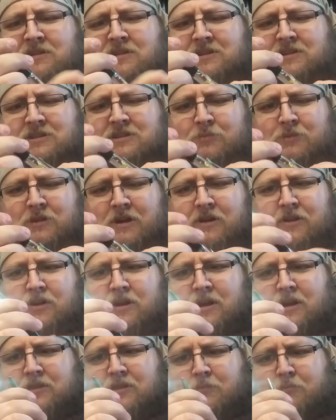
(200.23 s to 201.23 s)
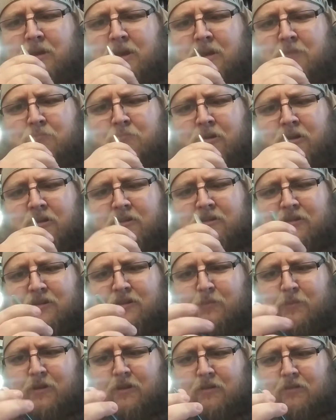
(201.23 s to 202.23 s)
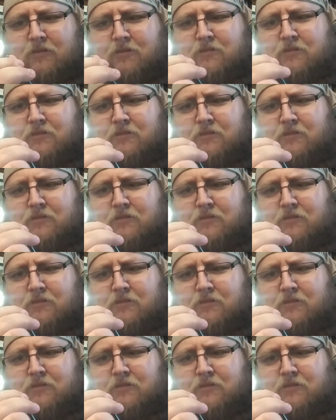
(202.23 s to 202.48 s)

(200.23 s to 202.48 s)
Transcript: Except how do you get the pen part to come out?